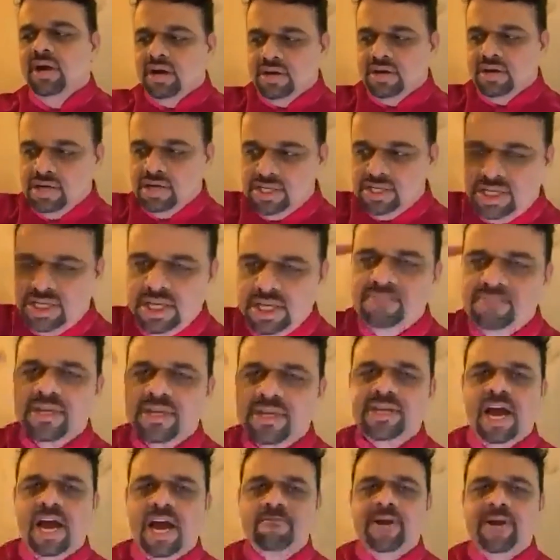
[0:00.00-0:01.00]
receive the
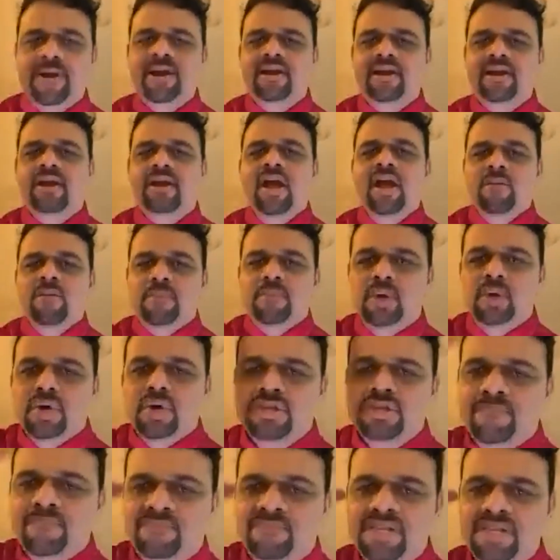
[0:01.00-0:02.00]
salvation because
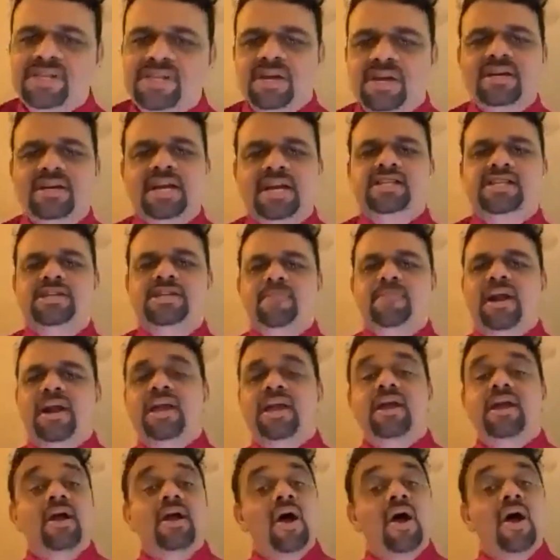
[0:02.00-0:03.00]
of this testimony
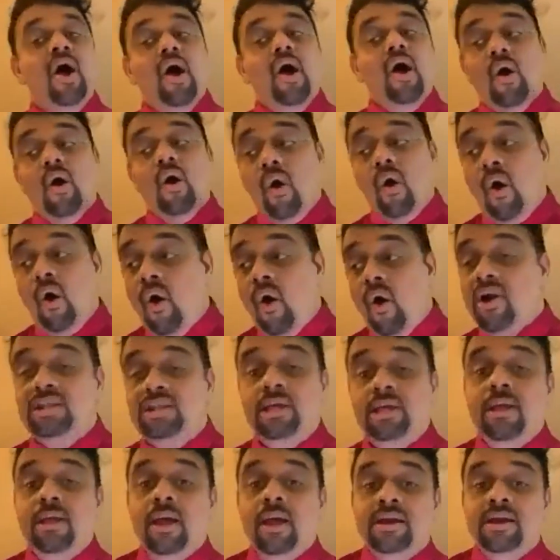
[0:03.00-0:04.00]
all
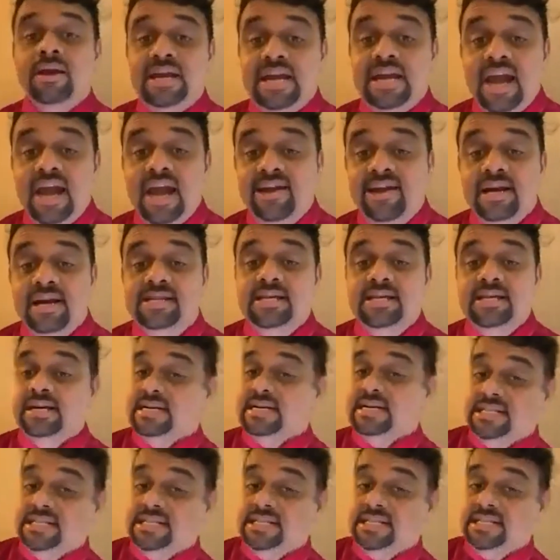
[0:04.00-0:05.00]
the nations
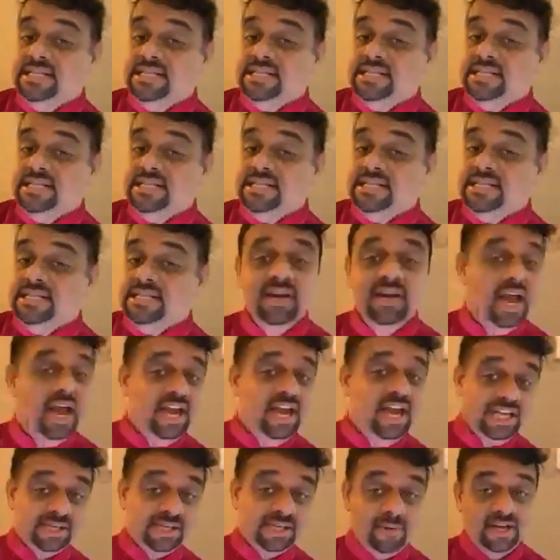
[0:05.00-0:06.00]
receive the salvation,
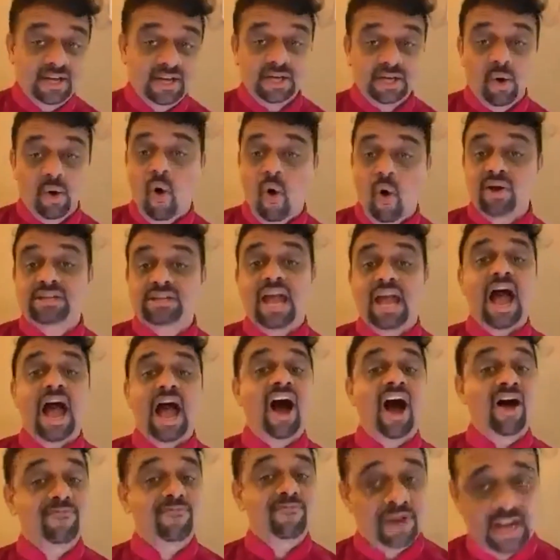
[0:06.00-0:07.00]
especially all the
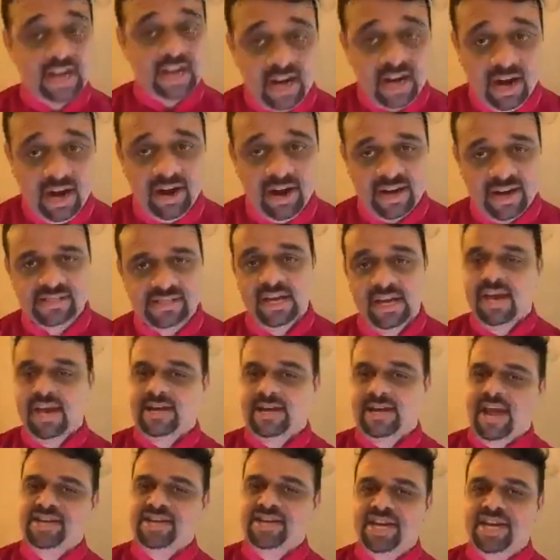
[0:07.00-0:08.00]
African countries,
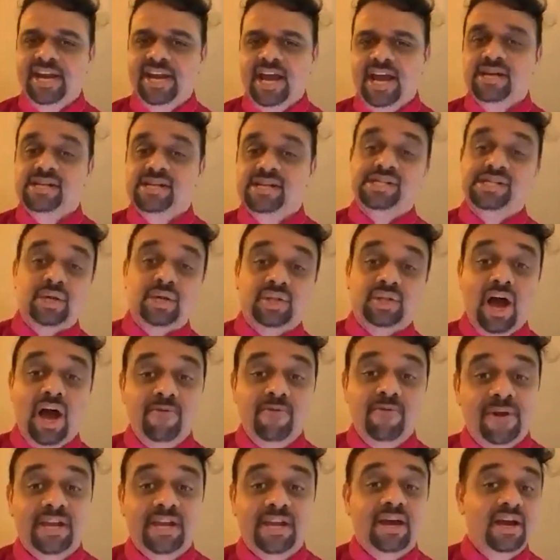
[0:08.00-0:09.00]
Nigeria, South
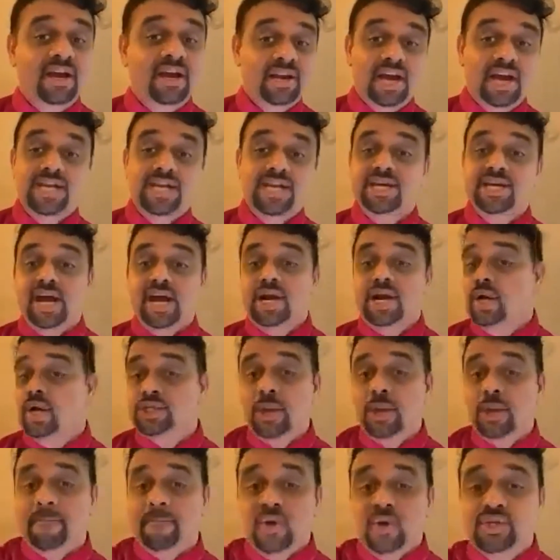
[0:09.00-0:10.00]
Africa, Nigeria, lots
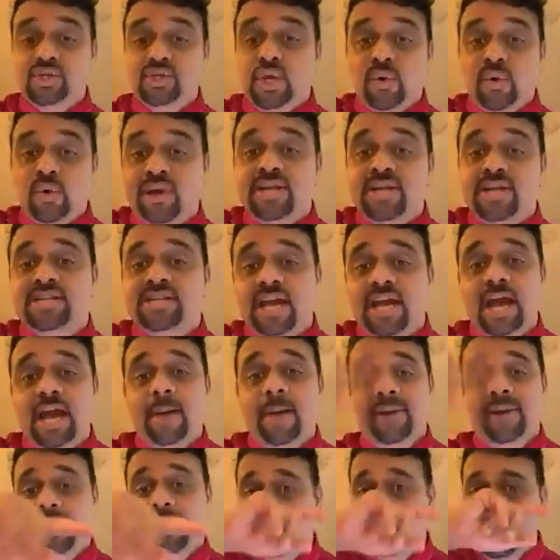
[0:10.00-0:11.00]
of prosecutions are
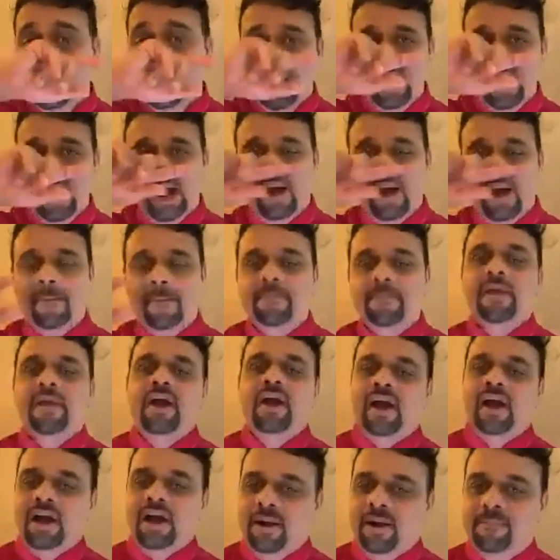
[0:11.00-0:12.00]
happening. Um,
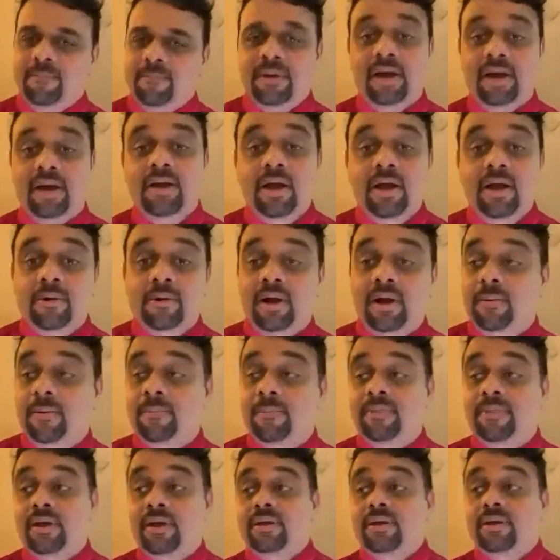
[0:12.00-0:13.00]
um, uh,
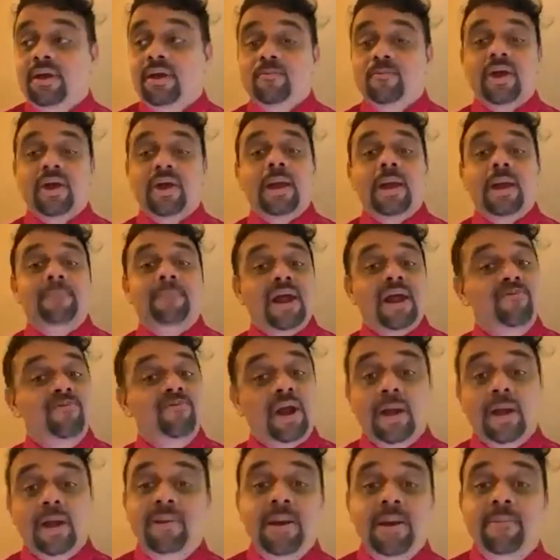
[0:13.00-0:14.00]
um, uh, we can pray for
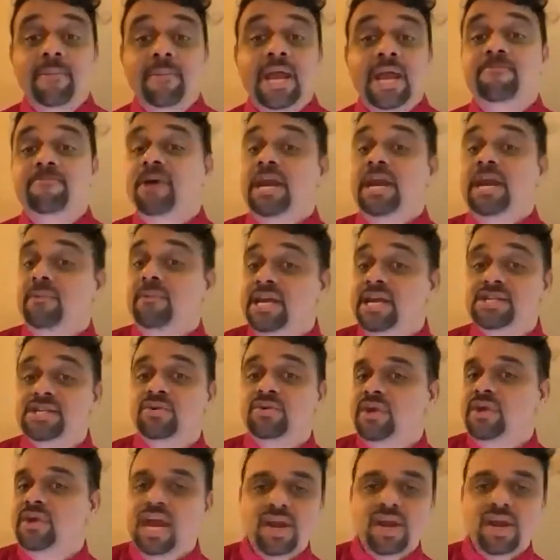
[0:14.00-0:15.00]
everybody if anybody is
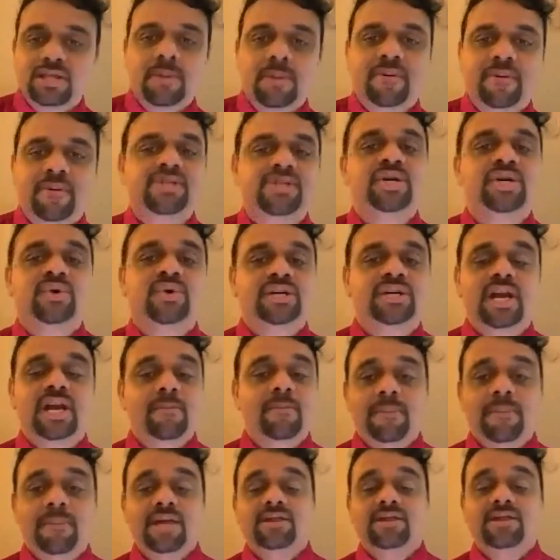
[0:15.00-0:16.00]
doing any of the prosecution.
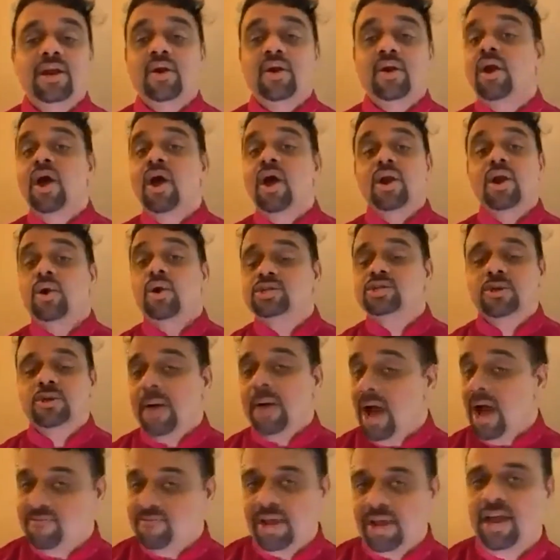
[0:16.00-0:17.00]
Praise the Lord. Lots of
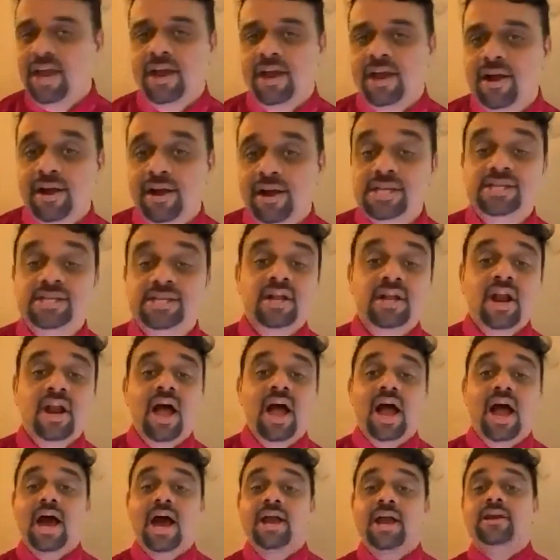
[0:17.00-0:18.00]
African countries
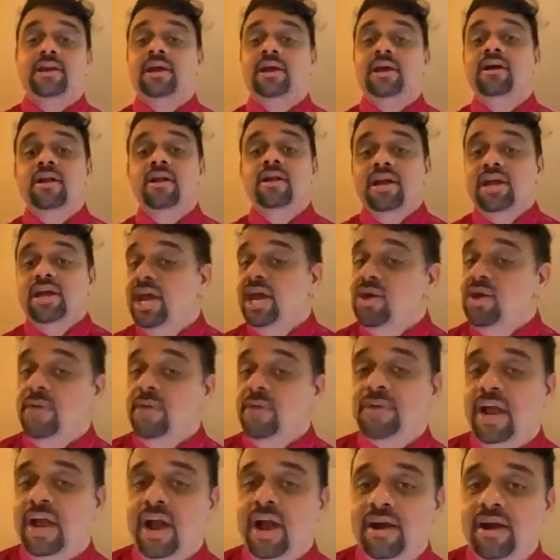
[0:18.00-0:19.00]
and uh, any of
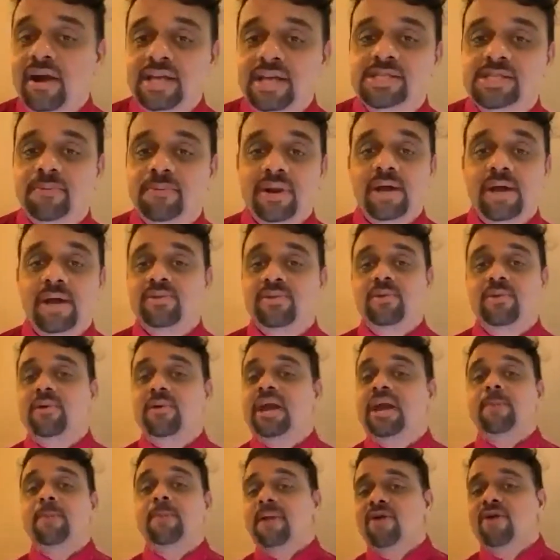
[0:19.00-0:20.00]
the countries, we
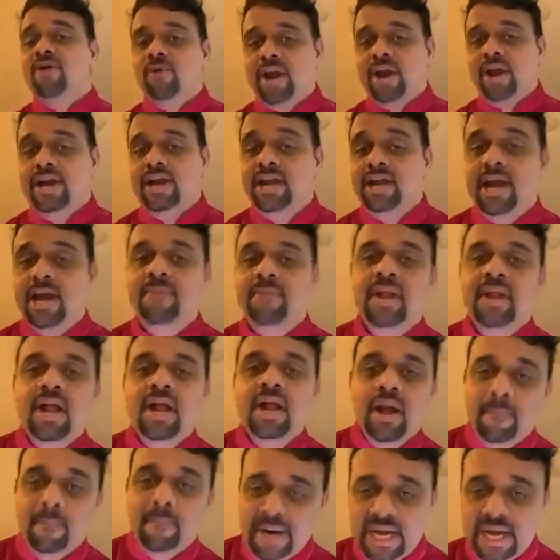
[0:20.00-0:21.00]
can pray for India,
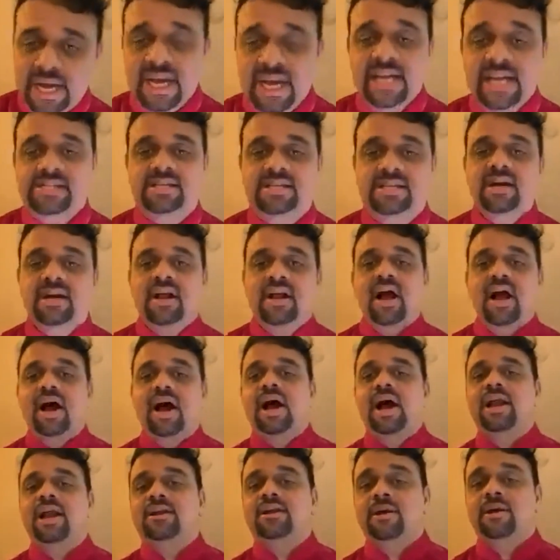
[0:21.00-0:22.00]
Middle East,
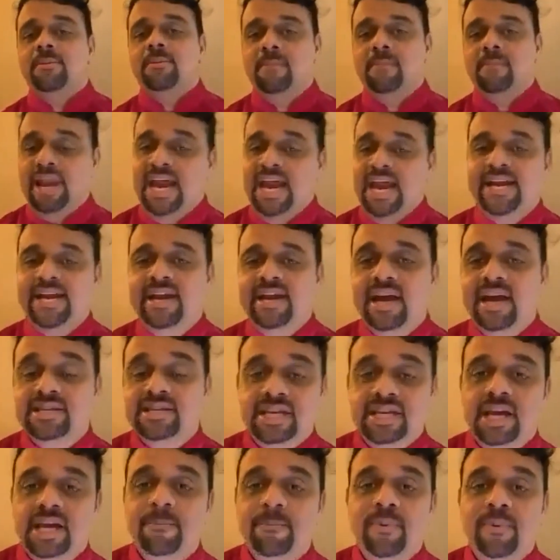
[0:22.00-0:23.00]
and uh, Malaysia,
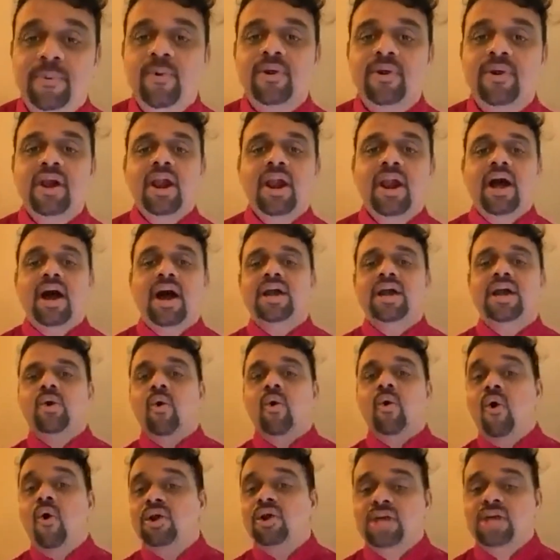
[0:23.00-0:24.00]
Singapore, and
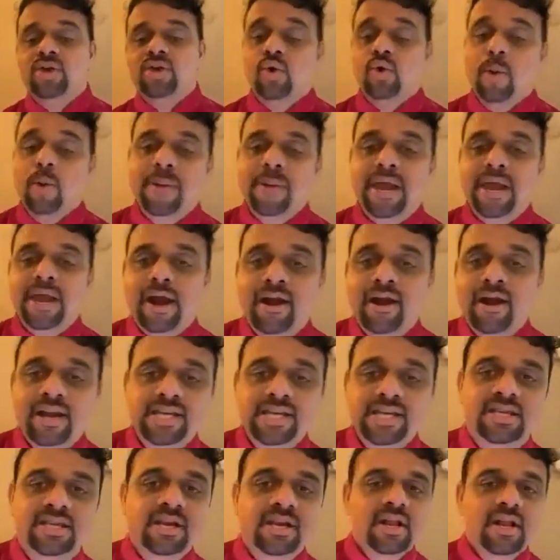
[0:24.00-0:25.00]
all the European
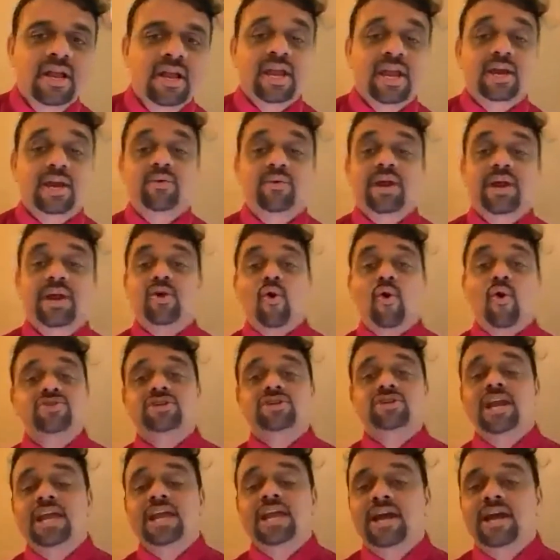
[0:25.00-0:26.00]
countries, including
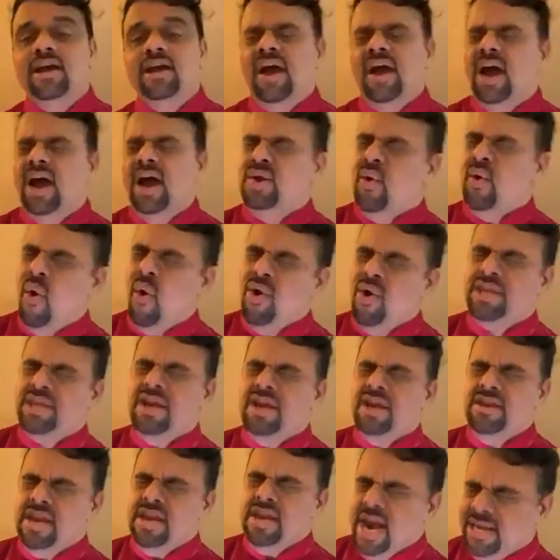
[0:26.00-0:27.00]
Australia, and all
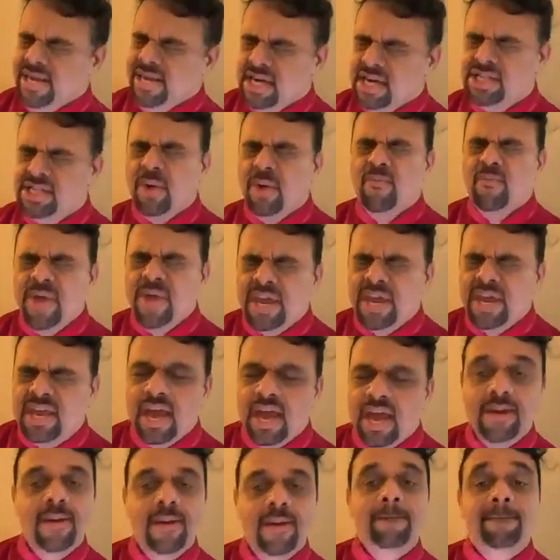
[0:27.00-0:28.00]
the nations, we
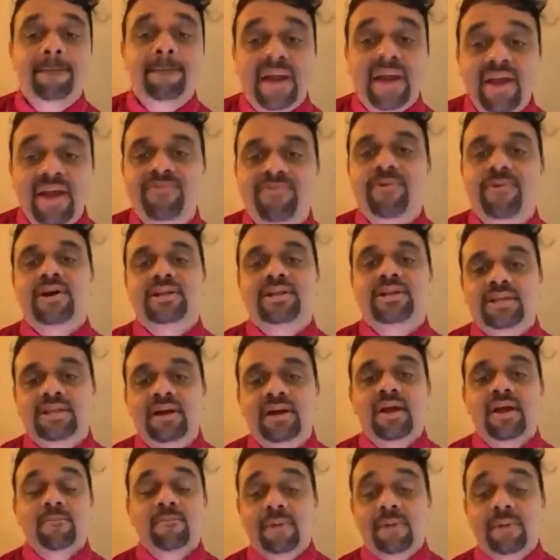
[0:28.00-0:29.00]
can pray for the
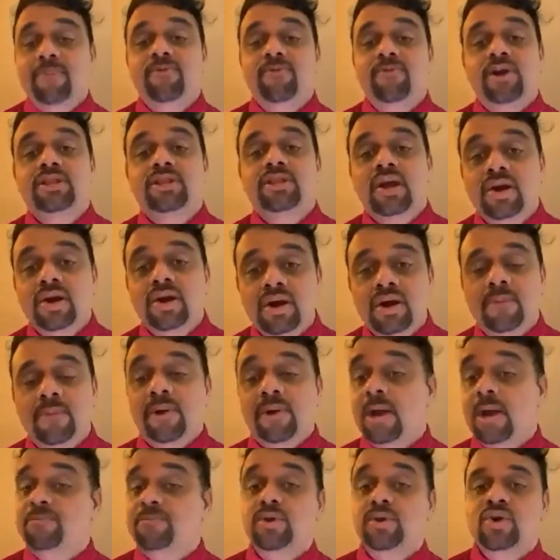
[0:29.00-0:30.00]
mm-hmm. pray for the
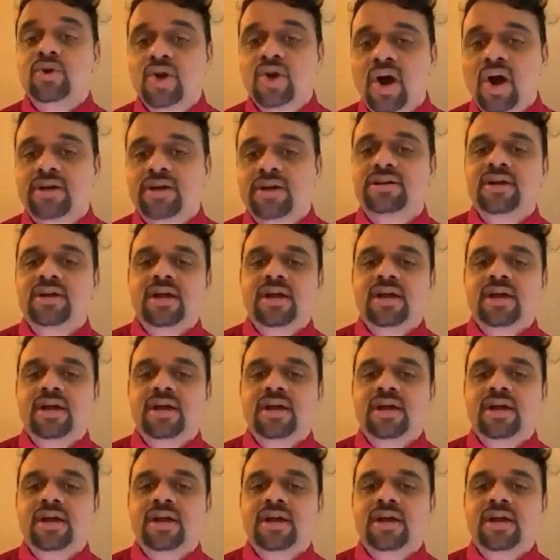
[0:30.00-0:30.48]
pray to God